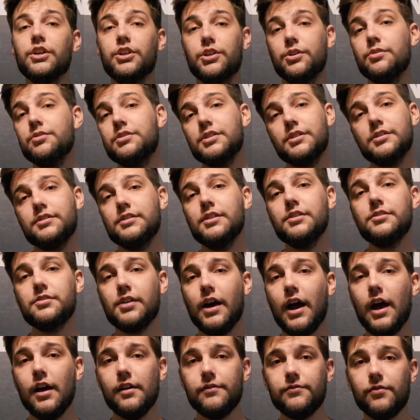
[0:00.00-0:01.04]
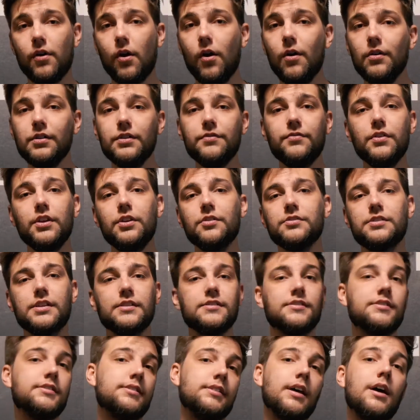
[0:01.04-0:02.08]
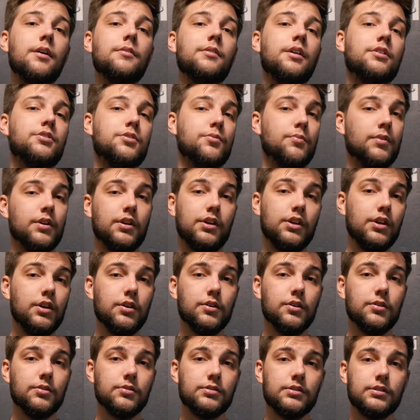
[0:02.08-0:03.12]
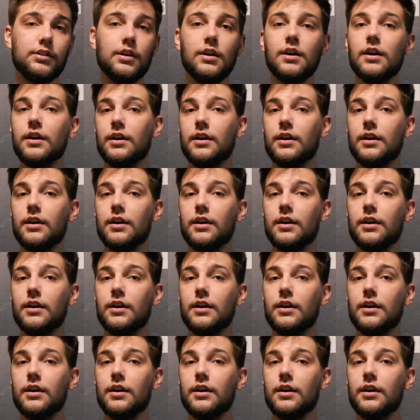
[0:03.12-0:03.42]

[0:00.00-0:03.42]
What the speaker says: You just need to have all the videos and sound that you want to use,